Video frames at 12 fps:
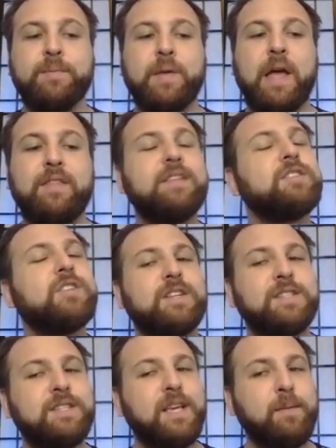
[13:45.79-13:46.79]
And then this is going
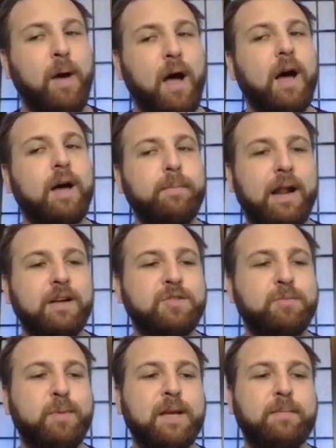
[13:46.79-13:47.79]
to seem odd, but I'll
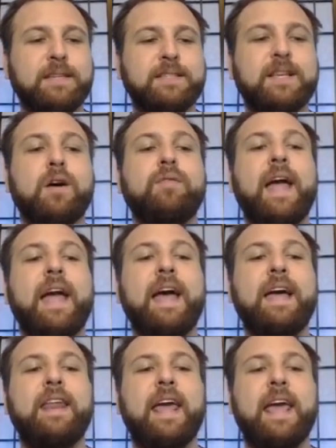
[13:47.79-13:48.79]
explain myself,
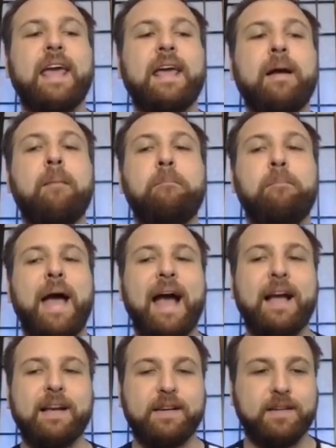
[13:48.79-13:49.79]
and a
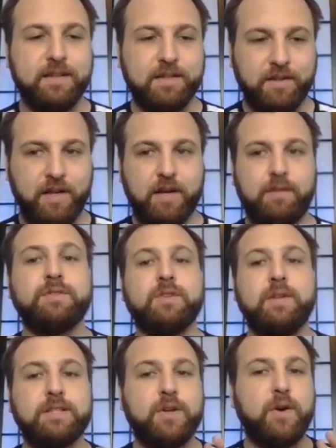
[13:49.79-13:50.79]
bag glove. So
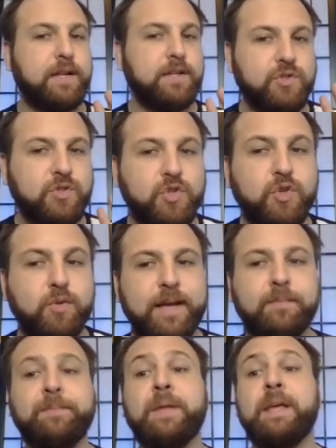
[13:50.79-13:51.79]
let's go ahead and zoom
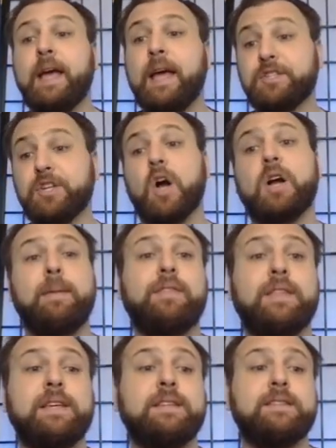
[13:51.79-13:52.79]
in and talk about
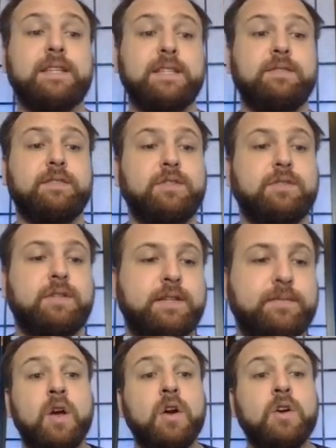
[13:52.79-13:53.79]
these individually.
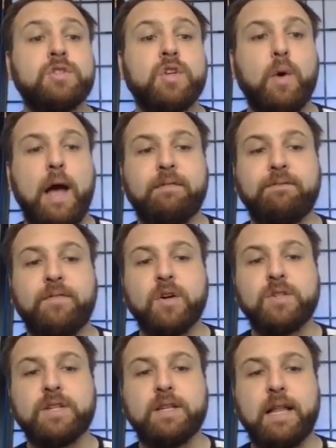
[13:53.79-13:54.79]
So at
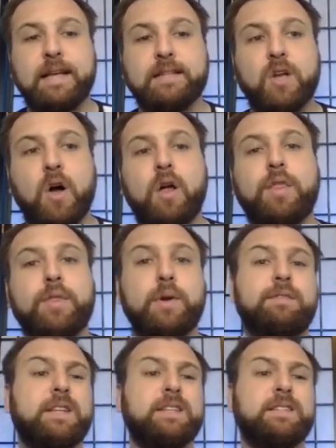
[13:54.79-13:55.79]
first glance, all three
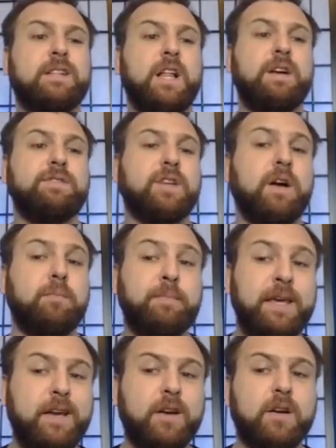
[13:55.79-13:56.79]
of these gloves
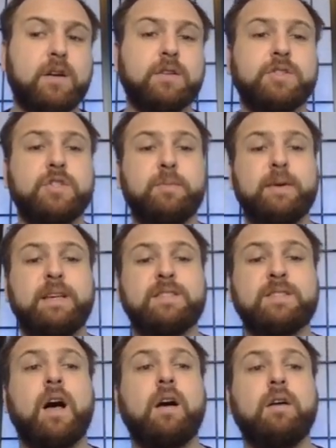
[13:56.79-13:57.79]
appear to be
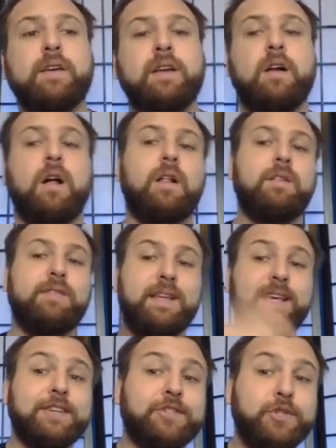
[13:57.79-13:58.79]
solving all the
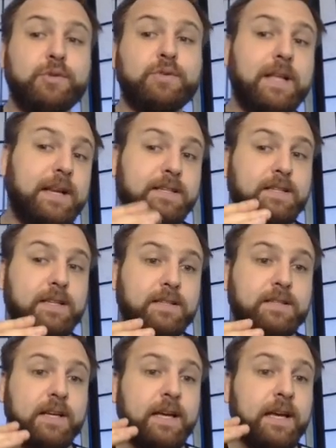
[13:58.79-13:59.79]
issues that
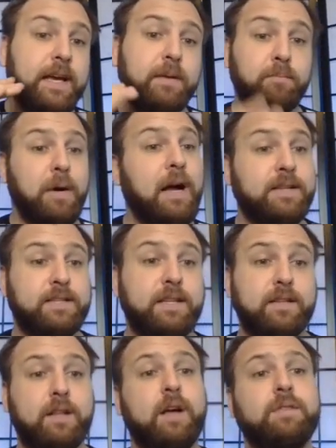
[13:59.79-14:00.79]
exist in boxing
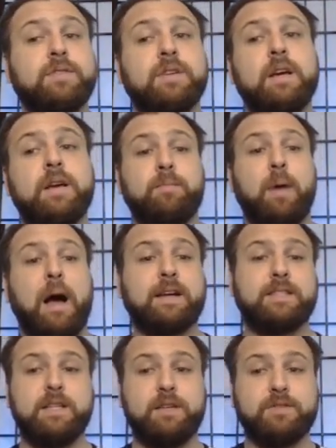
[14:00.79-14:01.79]
gloves.
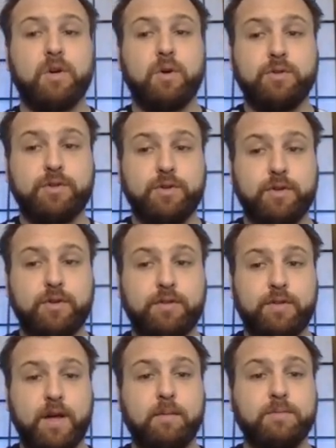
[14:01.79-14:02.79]
Boxing gloves hold your
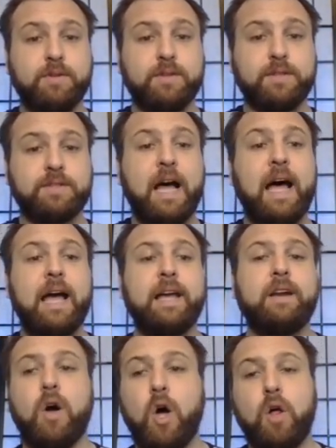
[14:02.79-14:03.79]
thumb to the
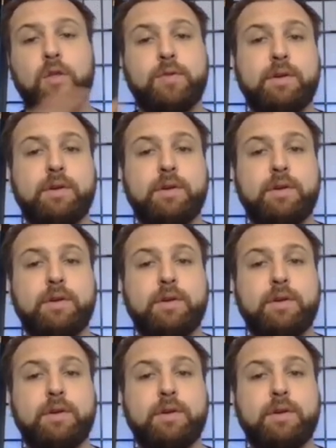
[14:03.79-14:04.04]
side. All three